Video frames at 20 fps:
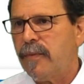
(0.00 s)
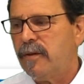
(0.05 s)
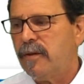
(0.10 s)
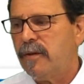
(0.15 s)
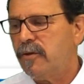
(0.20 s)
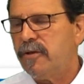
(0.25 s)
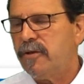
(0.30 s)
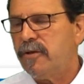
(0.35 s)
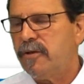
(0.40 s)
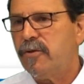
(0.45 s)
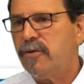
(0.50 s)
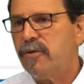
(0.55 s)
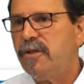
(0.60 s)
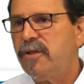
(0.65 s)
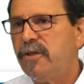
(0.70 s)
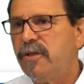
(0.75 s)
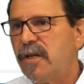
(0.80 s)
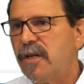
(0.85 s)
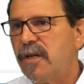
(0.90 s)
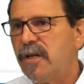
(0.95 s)
So you
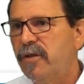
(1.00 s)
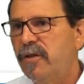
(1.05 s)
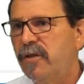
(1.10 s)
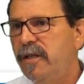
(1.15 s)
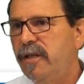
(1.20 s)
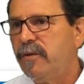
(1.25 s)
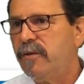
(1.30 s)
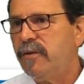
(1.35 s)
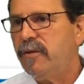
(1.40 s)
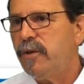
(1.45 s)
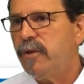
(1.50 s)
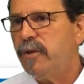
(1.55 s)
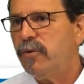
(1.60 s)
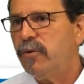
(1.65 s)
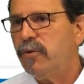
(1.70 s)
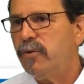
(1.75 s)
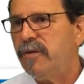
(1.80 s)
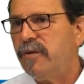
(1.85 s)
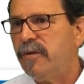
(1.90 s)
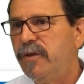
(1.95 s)
discover here, we do
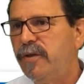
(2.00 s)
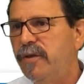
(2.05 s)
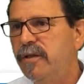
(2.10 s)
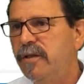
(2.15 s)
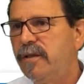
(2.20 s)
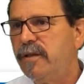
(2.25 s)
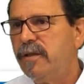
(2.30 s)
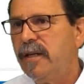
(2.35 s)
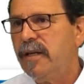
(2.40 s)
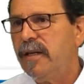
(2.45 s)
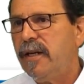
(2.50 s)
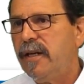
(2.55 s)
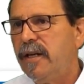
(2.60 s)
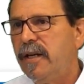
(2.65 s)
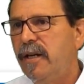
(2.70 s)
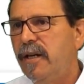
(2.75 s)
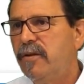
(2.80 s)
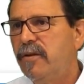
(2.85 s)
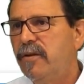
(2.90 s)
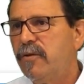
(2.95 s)
have here
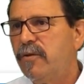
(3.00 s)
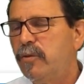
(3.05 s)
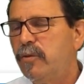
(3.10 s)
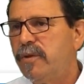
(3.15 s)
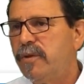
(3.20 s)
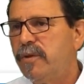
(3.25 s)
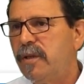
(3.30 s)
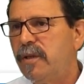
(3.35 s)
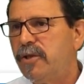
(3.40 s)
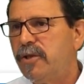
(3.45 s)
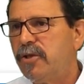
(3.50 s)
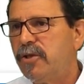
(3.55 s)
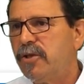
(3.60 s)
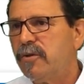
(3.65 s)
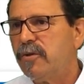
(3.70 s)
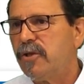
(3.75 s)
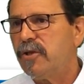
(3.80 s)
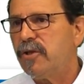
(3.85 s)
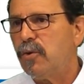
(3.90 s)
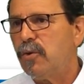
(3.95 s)
in the room temperature
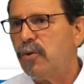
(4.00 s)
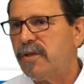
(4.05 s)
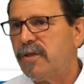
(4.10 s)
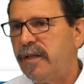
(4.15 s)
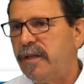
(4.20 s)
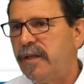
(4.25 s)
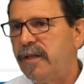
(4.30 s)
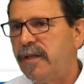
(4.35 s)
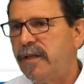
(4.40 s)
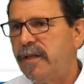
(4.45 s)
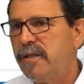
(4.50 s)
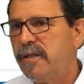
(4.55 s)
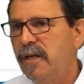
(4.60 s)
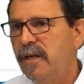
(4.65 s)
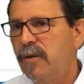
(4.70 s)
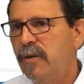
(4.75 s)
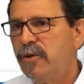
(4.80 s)
control settings,